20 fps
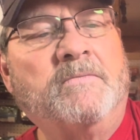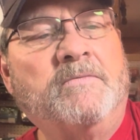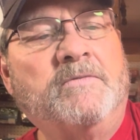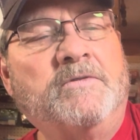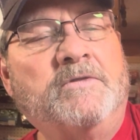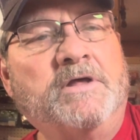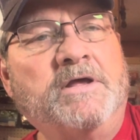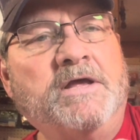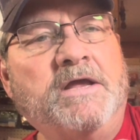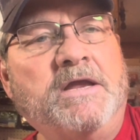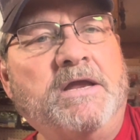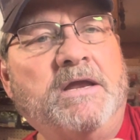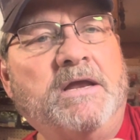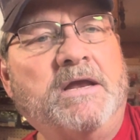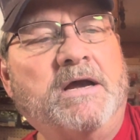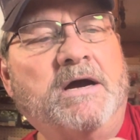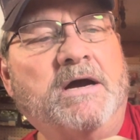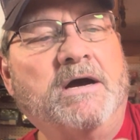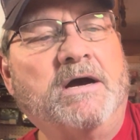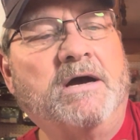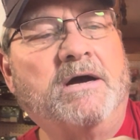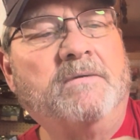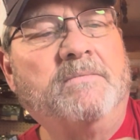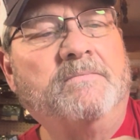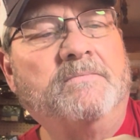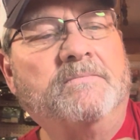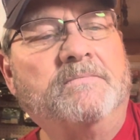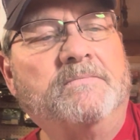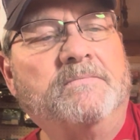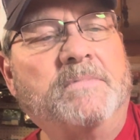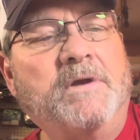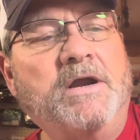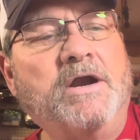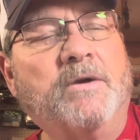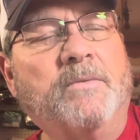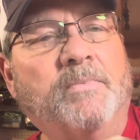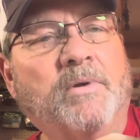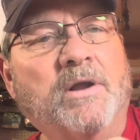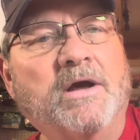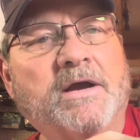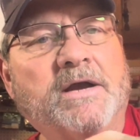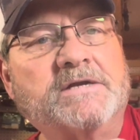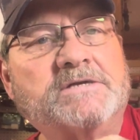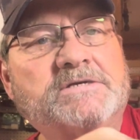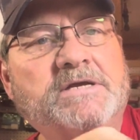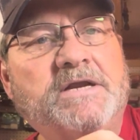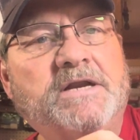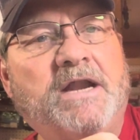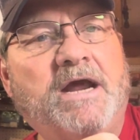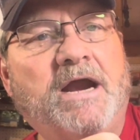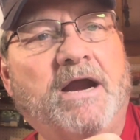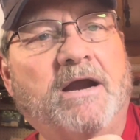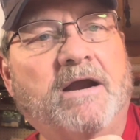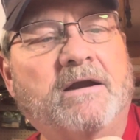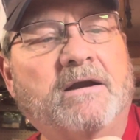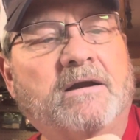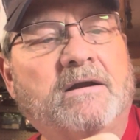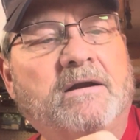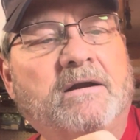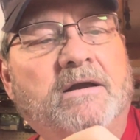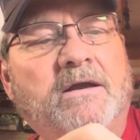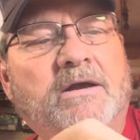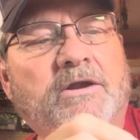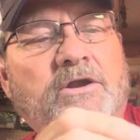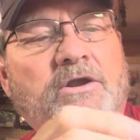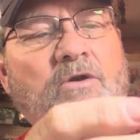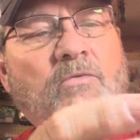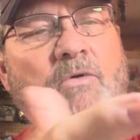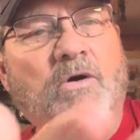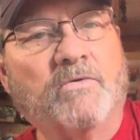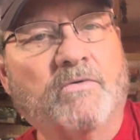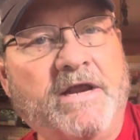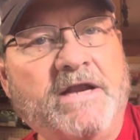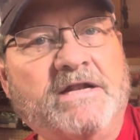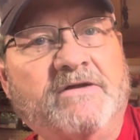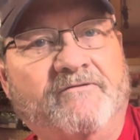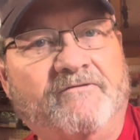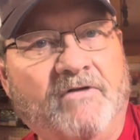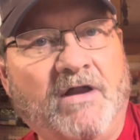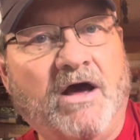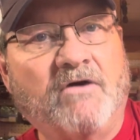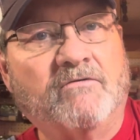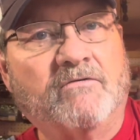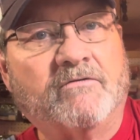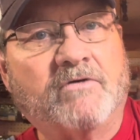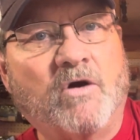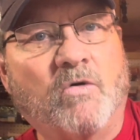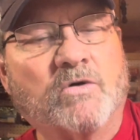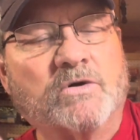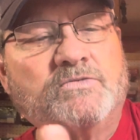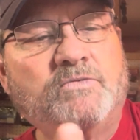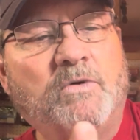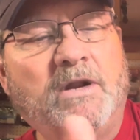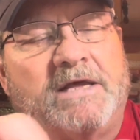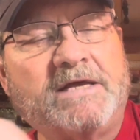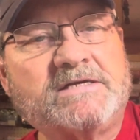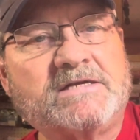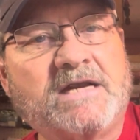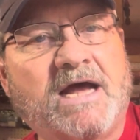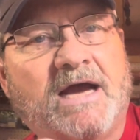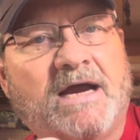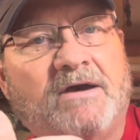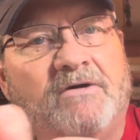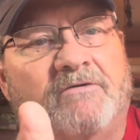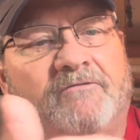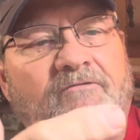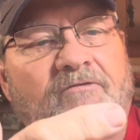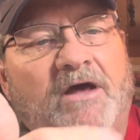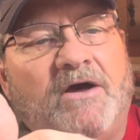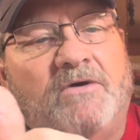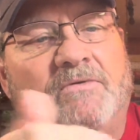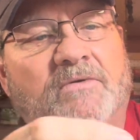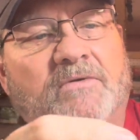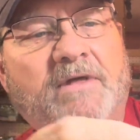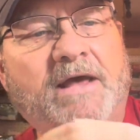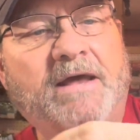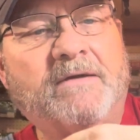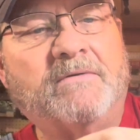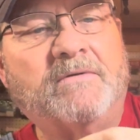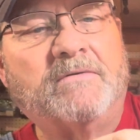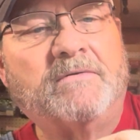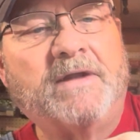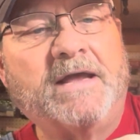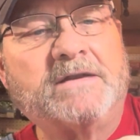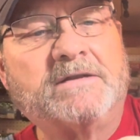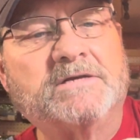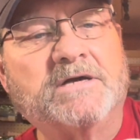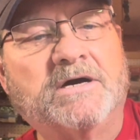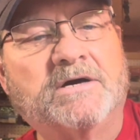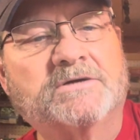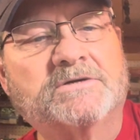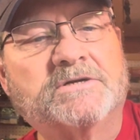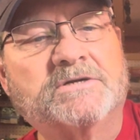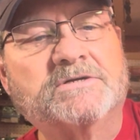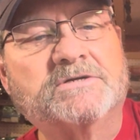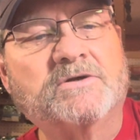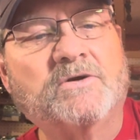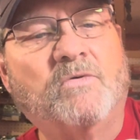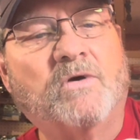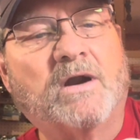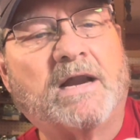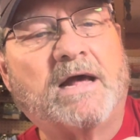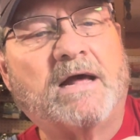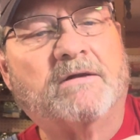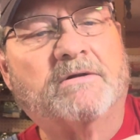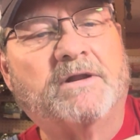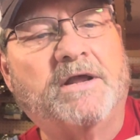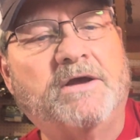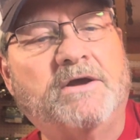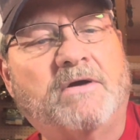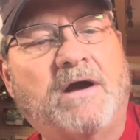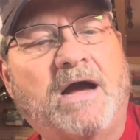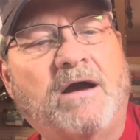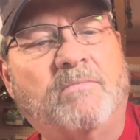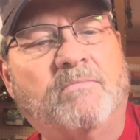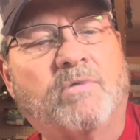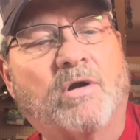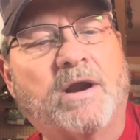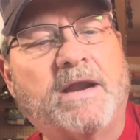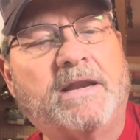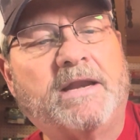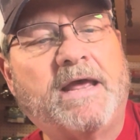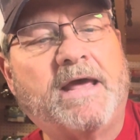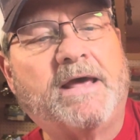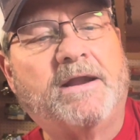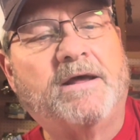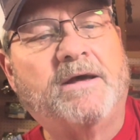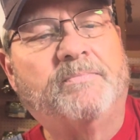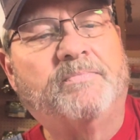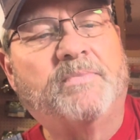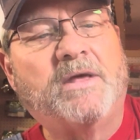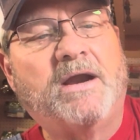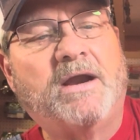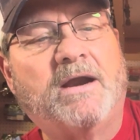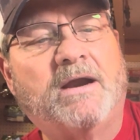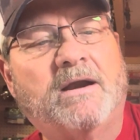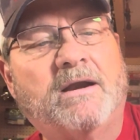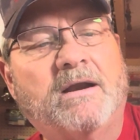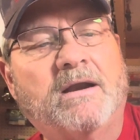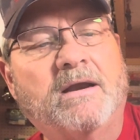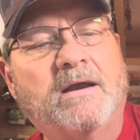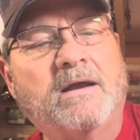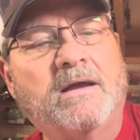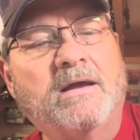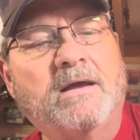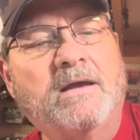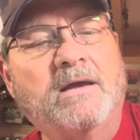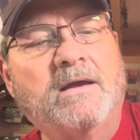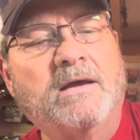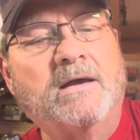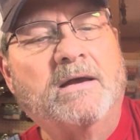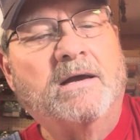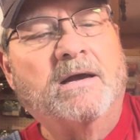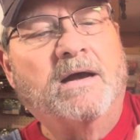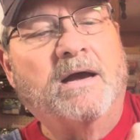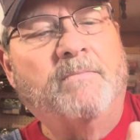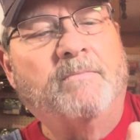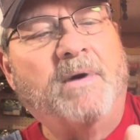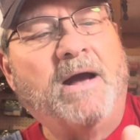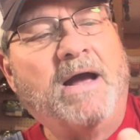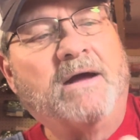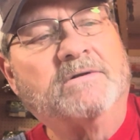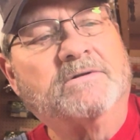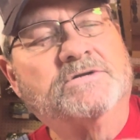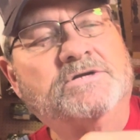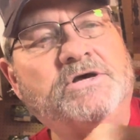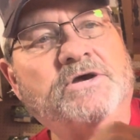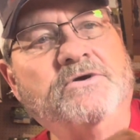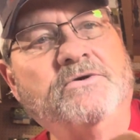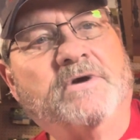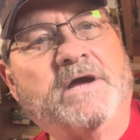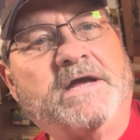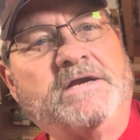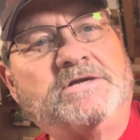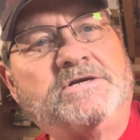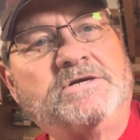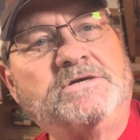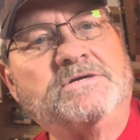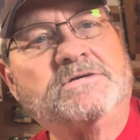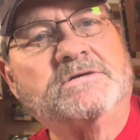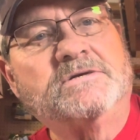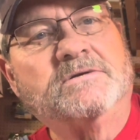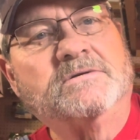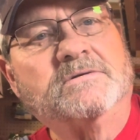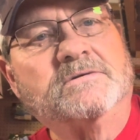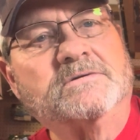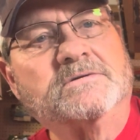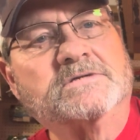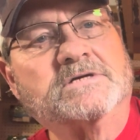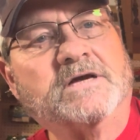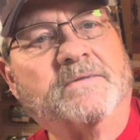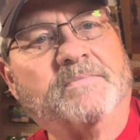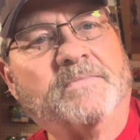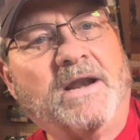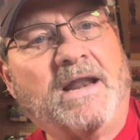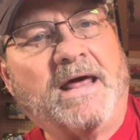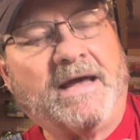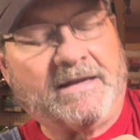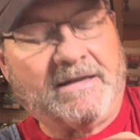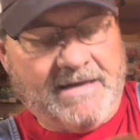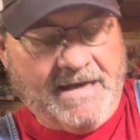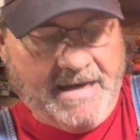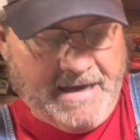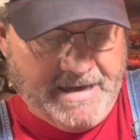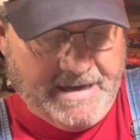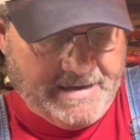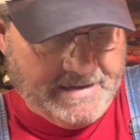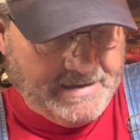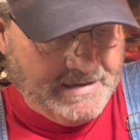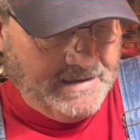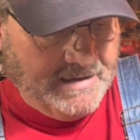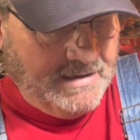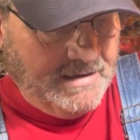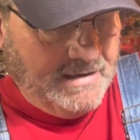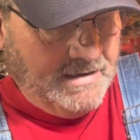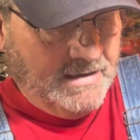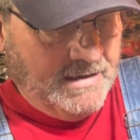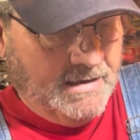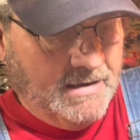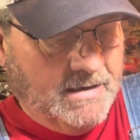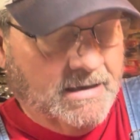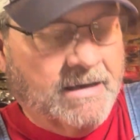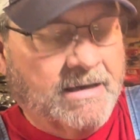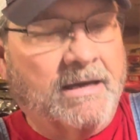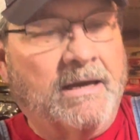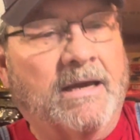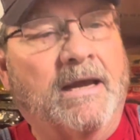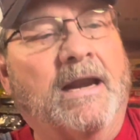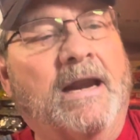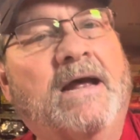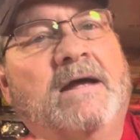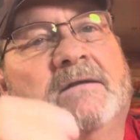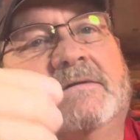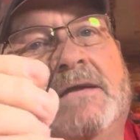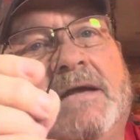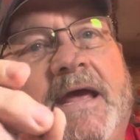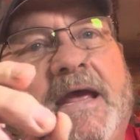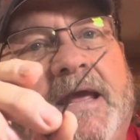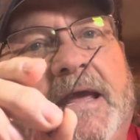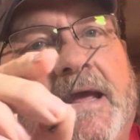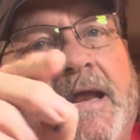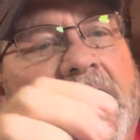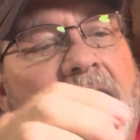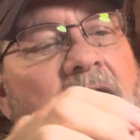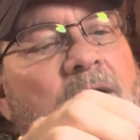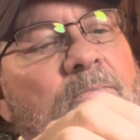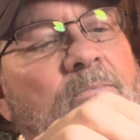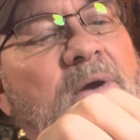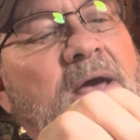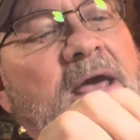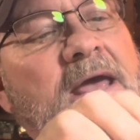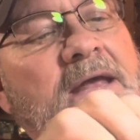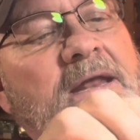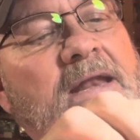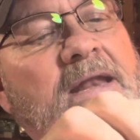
The earplug is in there. You want it to float, of course. Well, it's not going to float with that tungsten. So what I'll do, I'll bring that up there about 2 inches, something like that, and I'll take and I'll peg